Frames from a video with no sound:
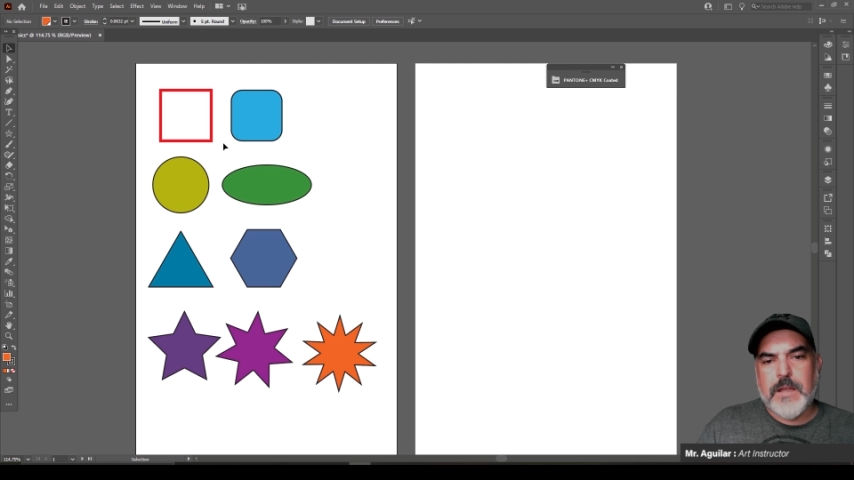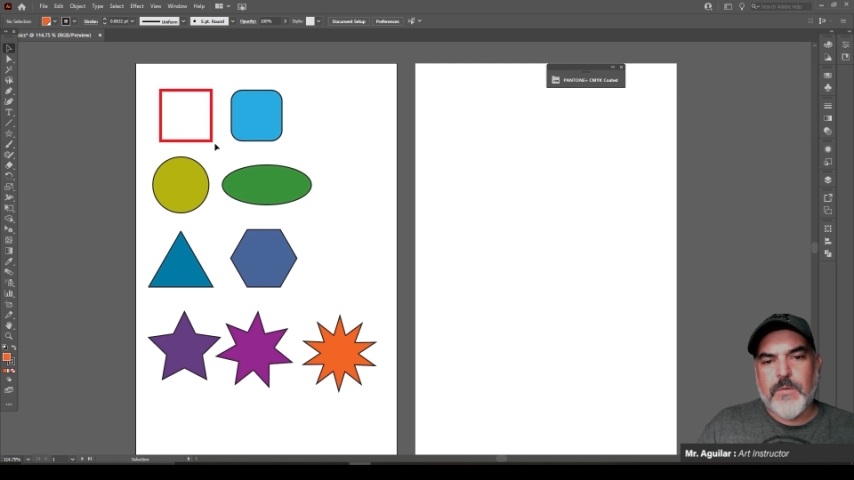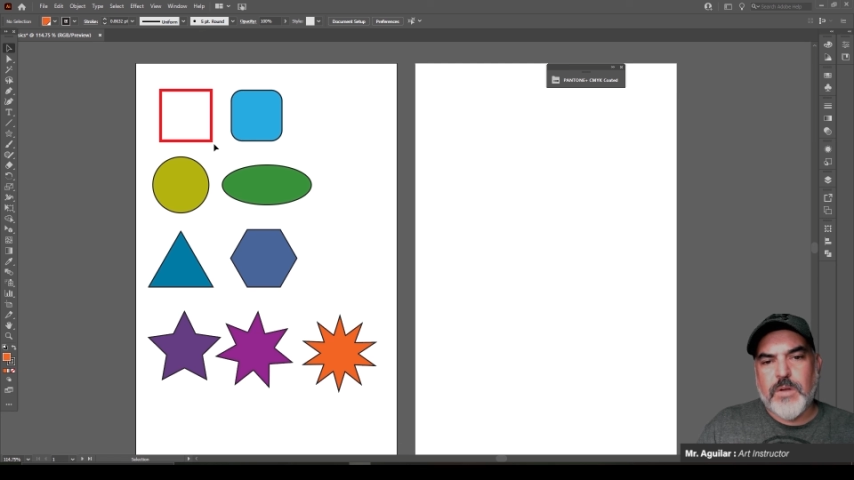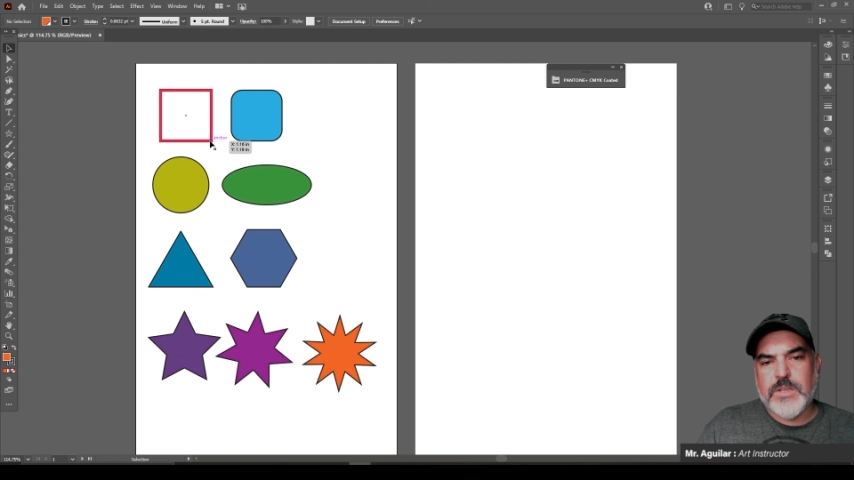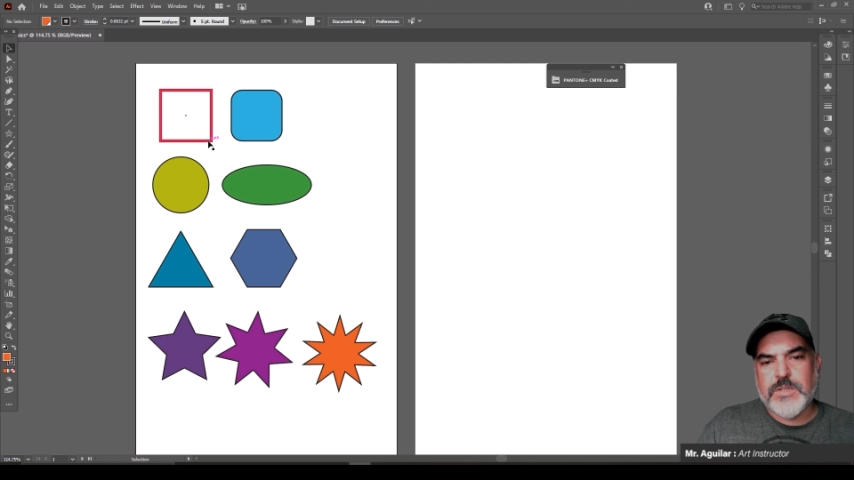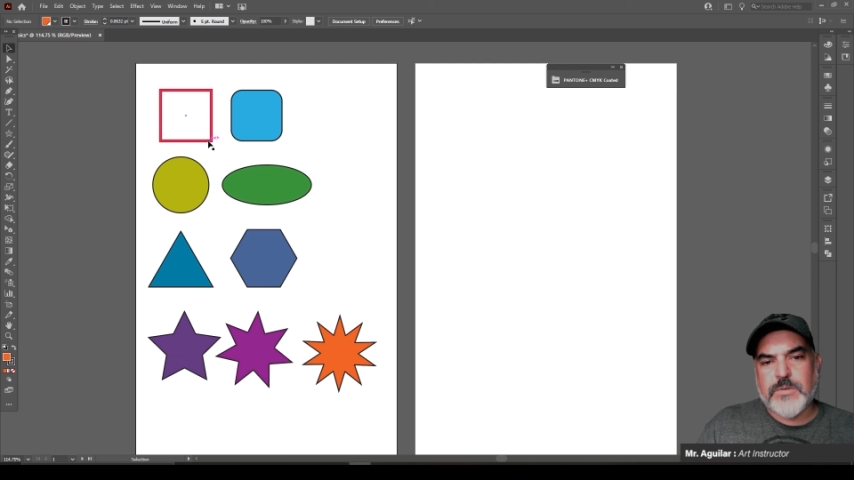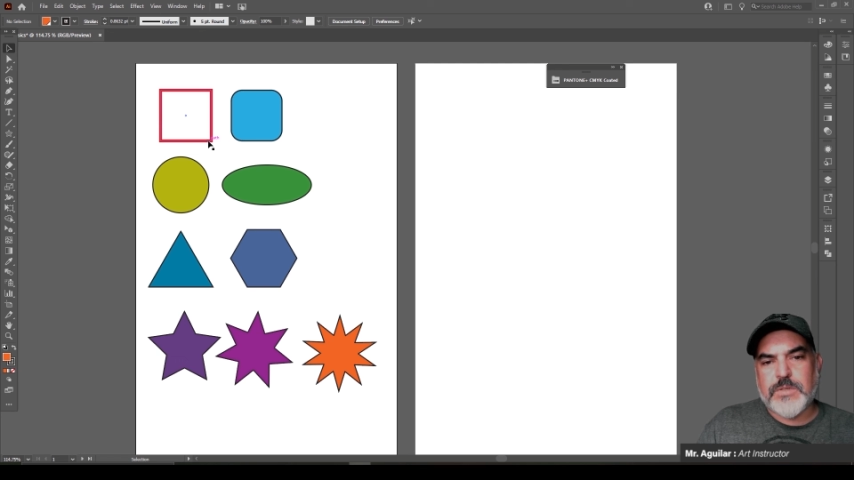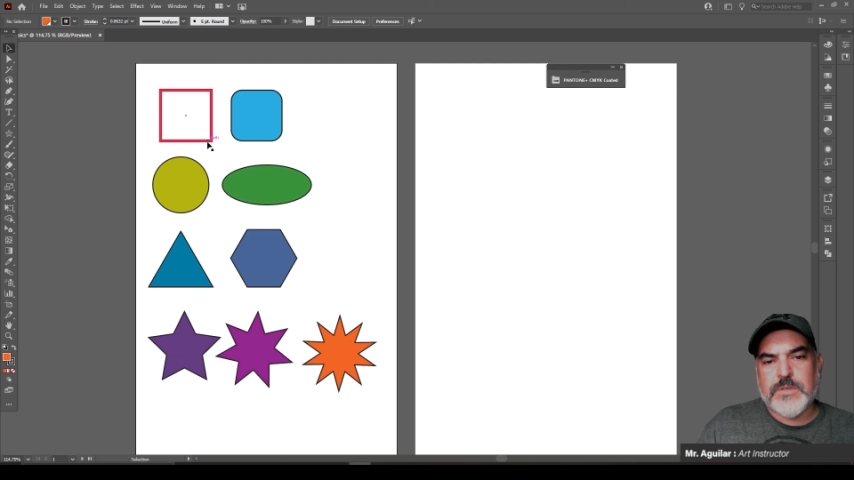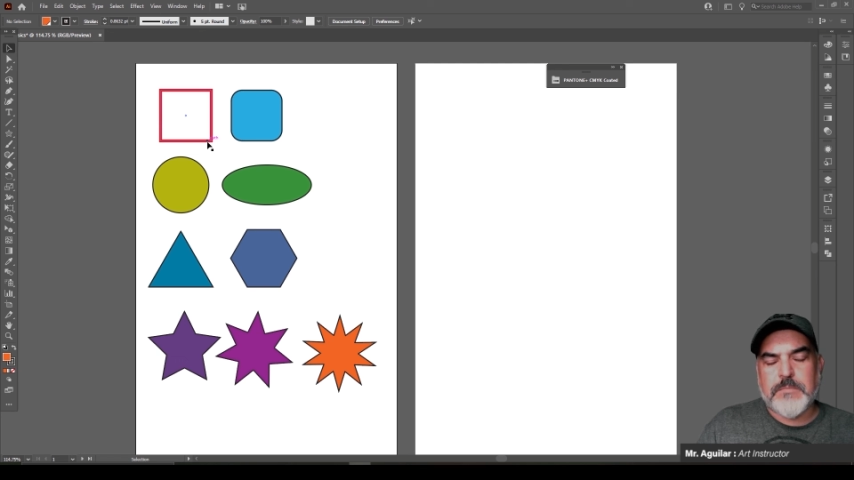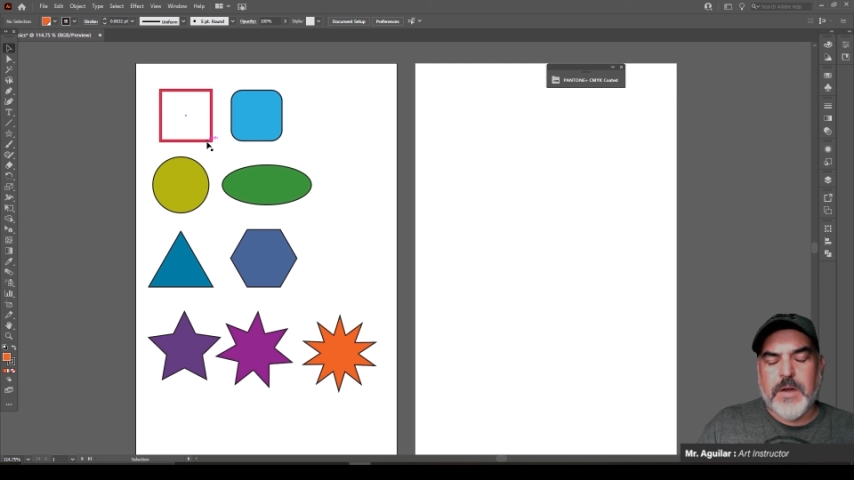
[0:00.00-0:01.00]
I want you
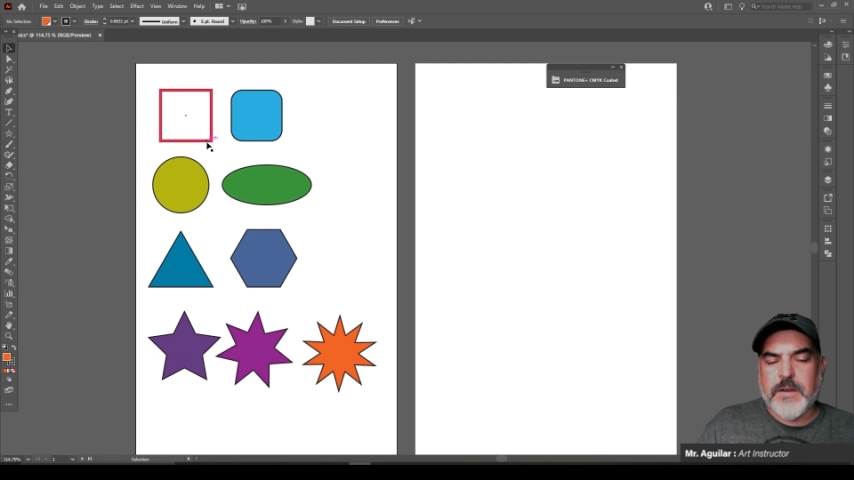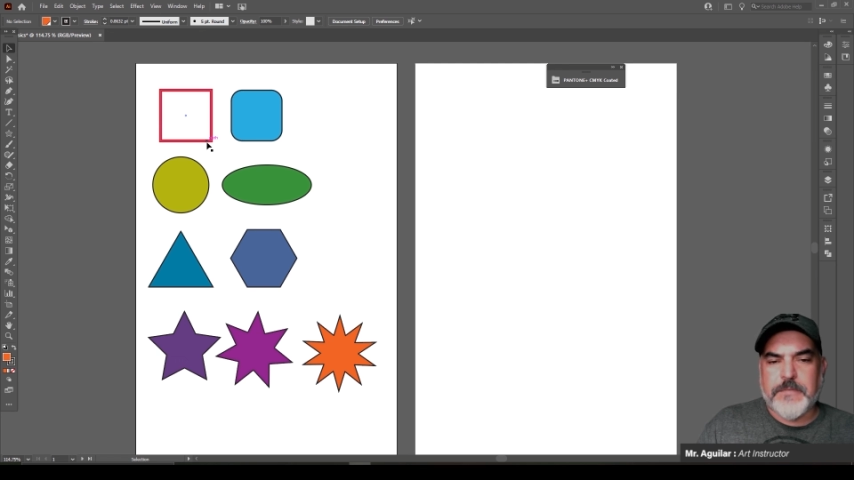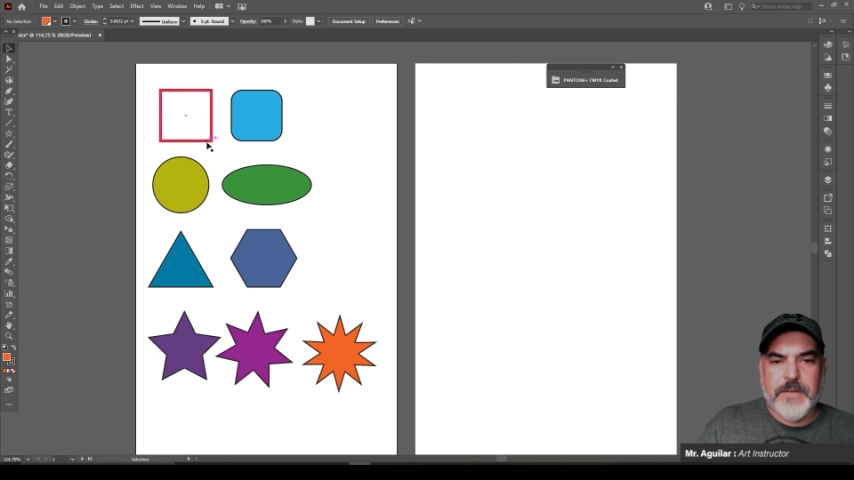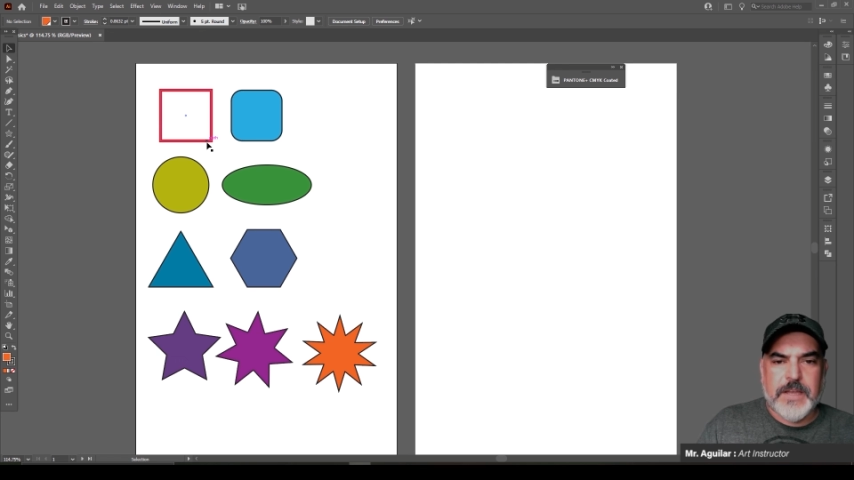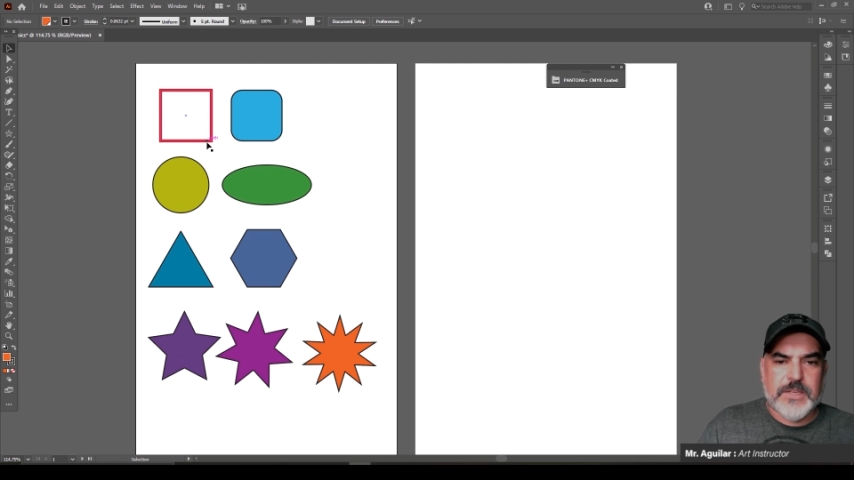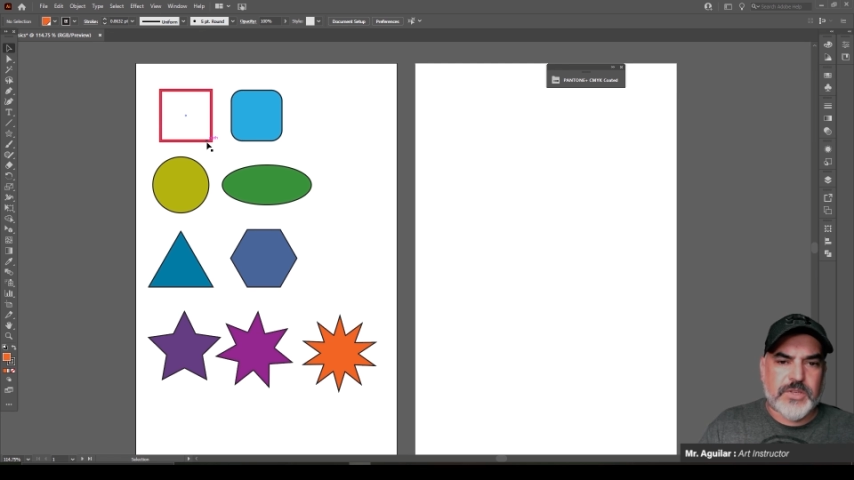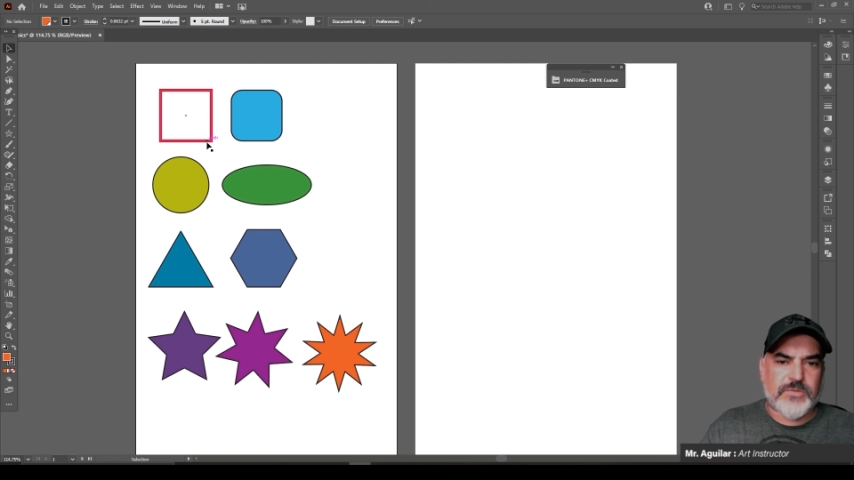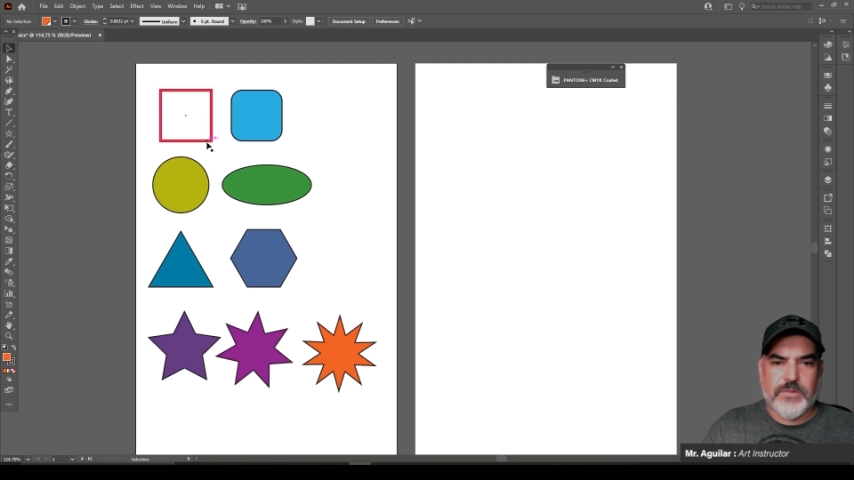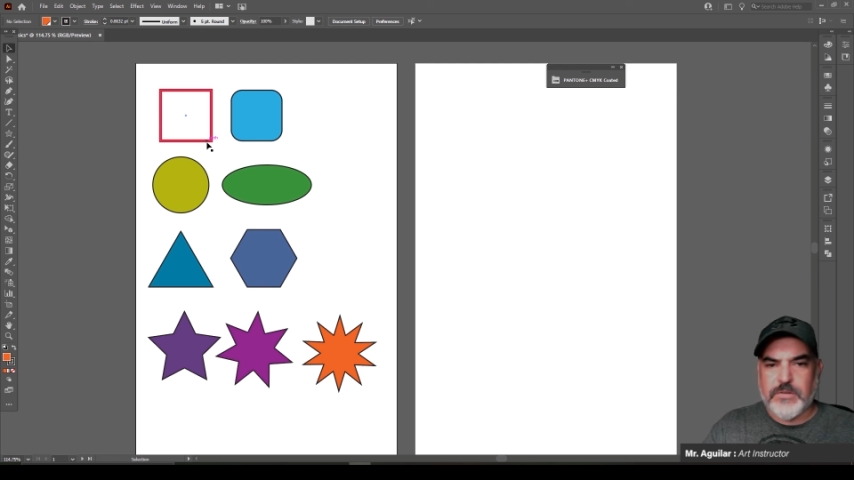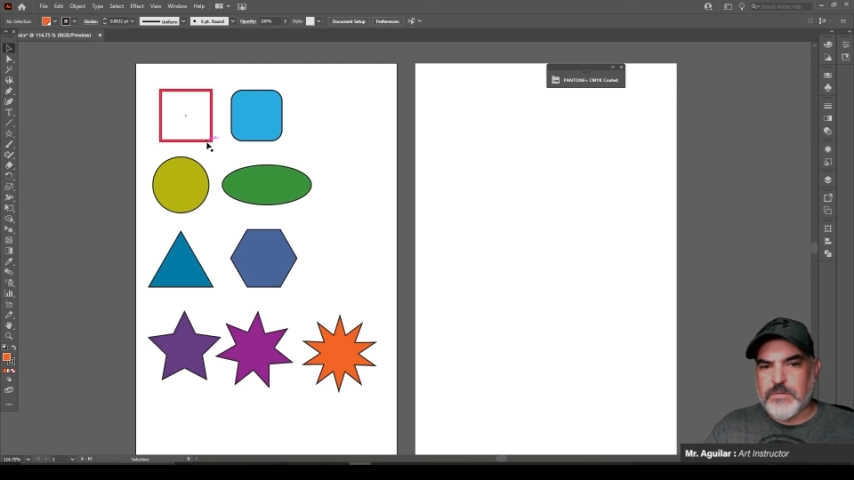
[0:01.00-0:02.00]
to modify a
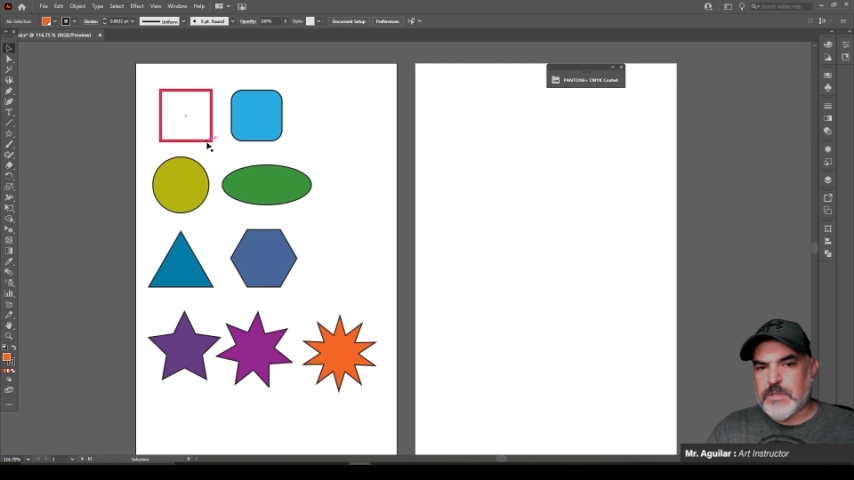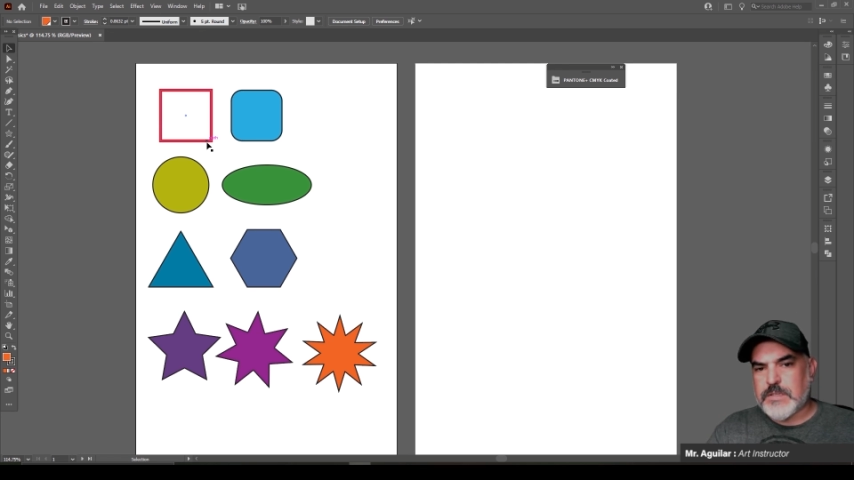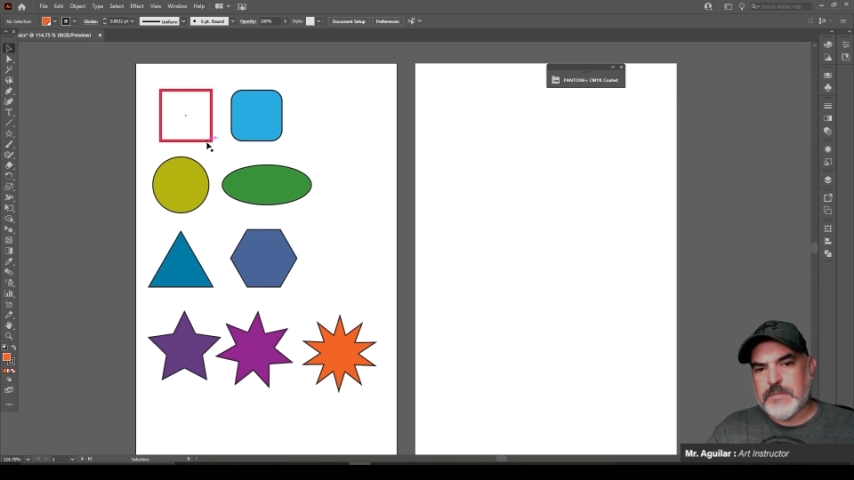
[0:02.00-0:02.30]
stroke.